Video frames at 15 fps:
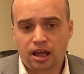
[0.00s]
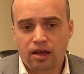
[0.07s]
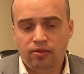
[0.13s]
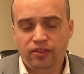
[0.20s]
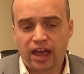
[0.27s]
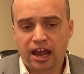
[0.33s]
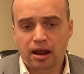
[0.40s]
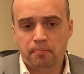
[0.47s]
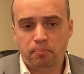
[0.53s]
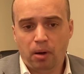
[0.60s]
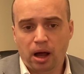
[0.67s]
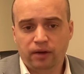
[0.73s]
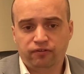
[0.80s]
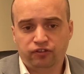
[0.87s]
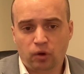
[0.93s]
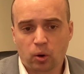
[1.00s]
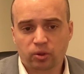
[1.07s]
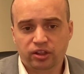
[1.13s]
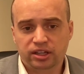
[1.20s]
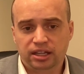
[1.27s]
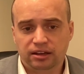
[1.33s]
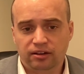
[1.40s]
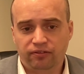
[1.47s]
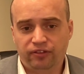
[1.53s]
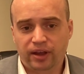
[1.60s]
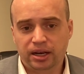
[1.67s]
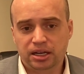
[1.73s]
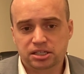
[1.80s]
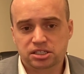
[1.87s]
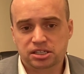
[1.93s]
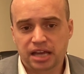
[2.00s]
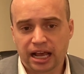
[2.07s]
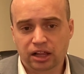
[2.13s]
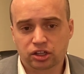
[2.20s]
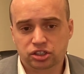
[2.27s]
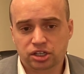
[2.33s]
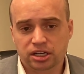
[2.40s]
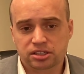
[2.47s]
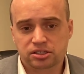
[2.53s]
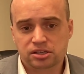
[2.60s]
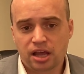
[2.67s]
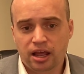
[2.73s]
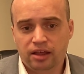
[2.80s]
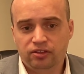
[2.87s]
that but for the defendant's negligence,